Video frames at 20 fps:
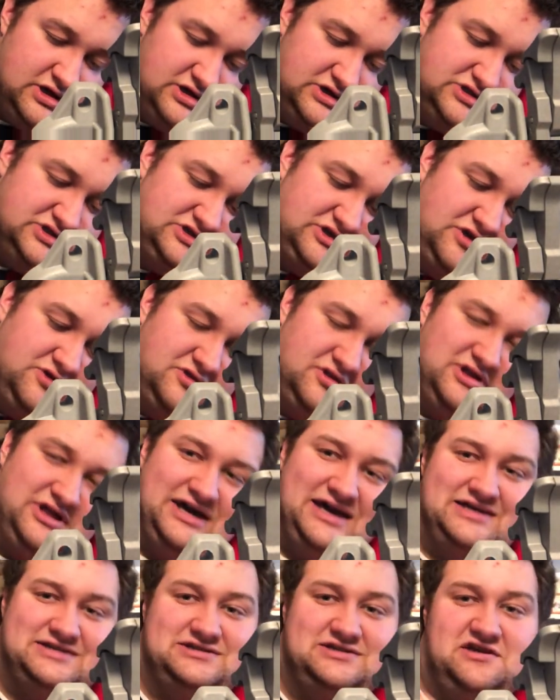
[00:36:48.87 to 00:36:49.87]
So the
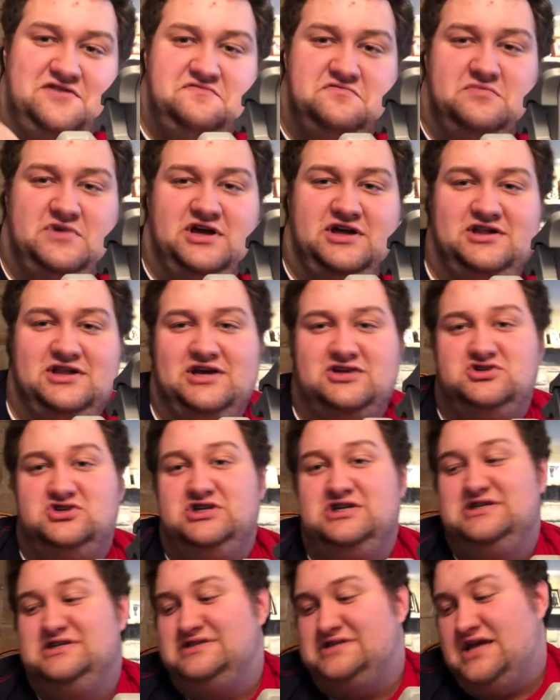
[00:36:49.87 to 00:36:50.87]
last knife in my collection
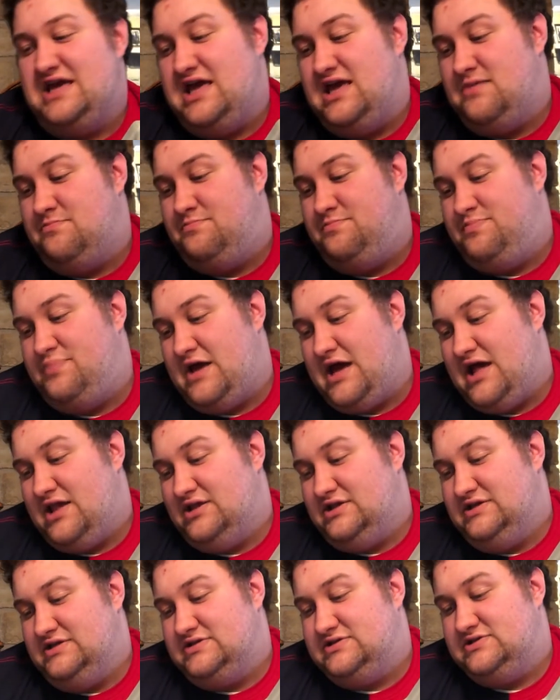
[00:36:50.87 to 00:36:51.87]
is a
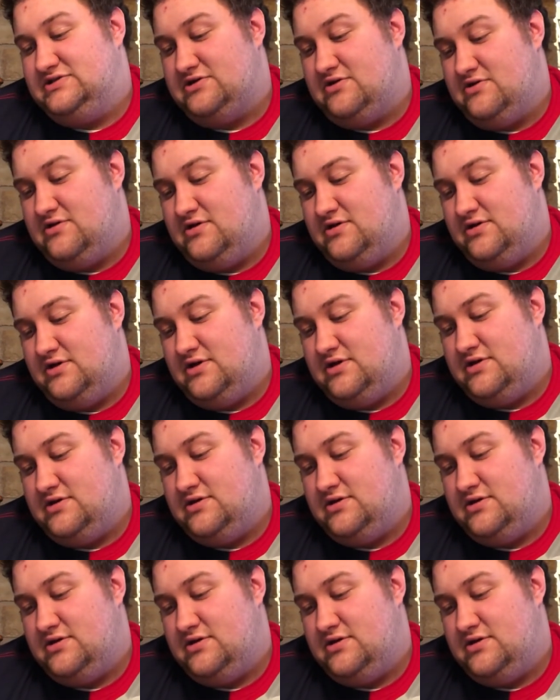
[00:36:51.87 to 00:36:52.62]
balisong.